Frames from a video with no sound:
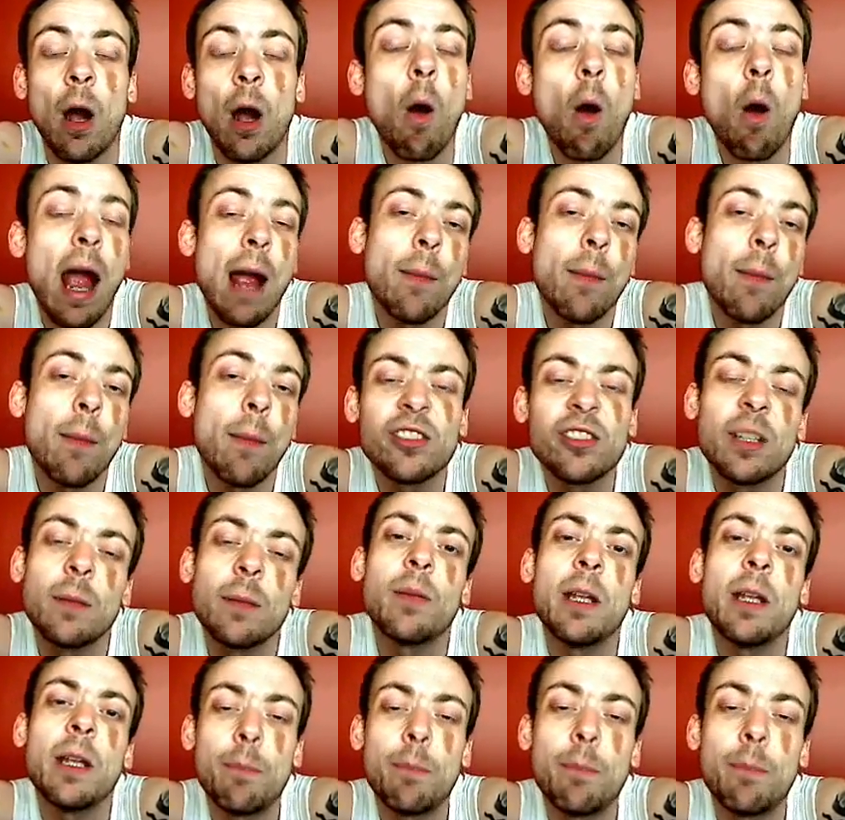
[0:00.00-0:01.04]
Or am I
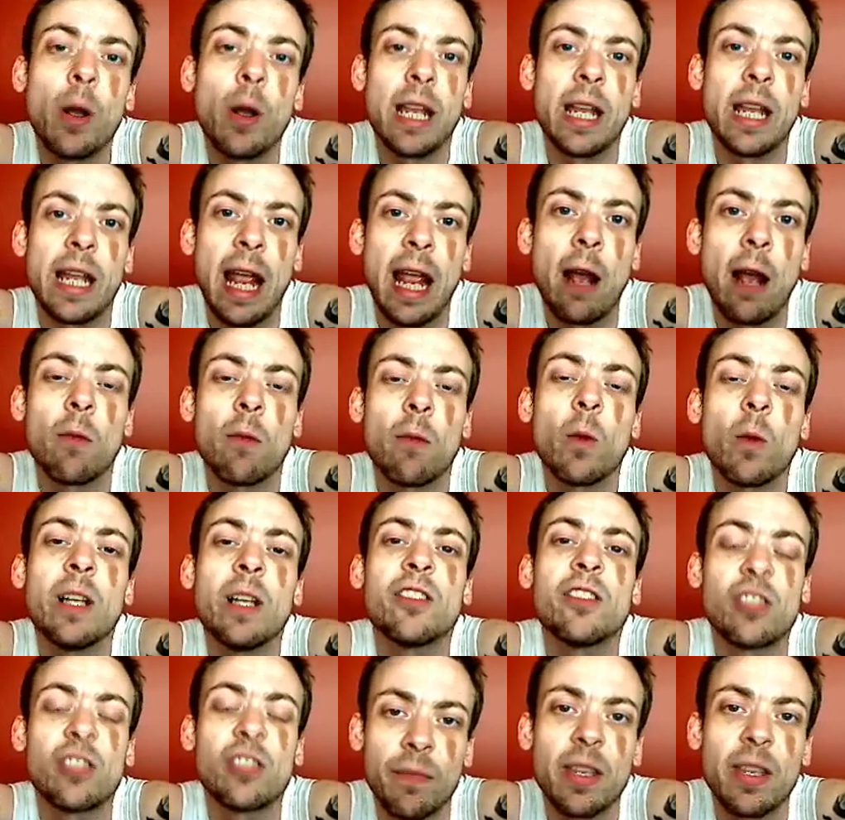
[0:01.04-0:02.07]
simply pointing out
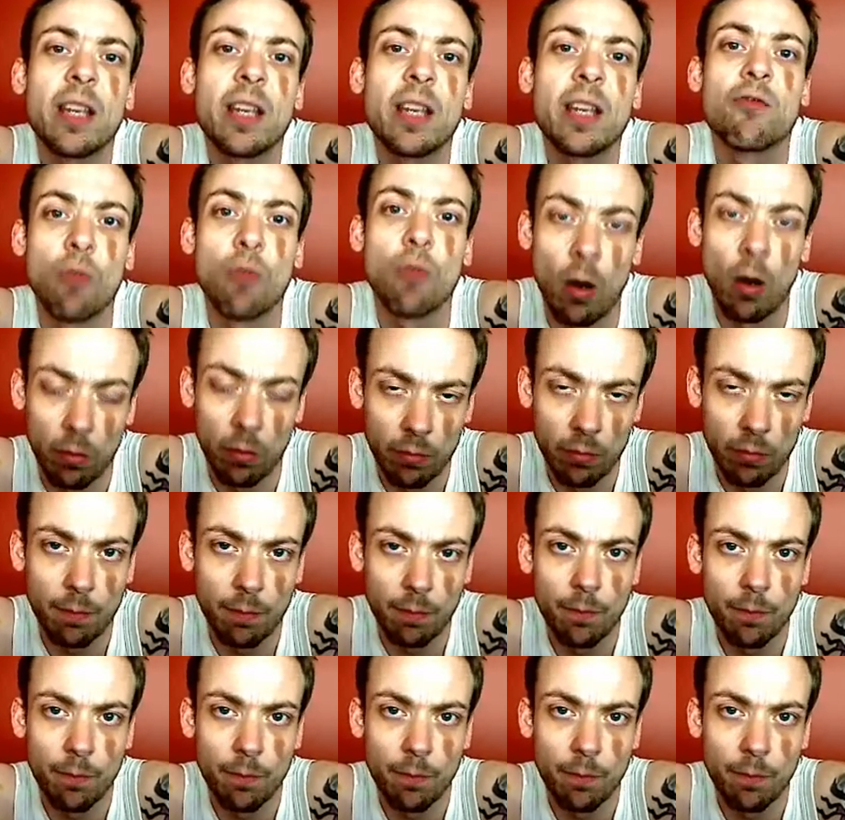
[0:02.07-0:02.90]
when something's wrong?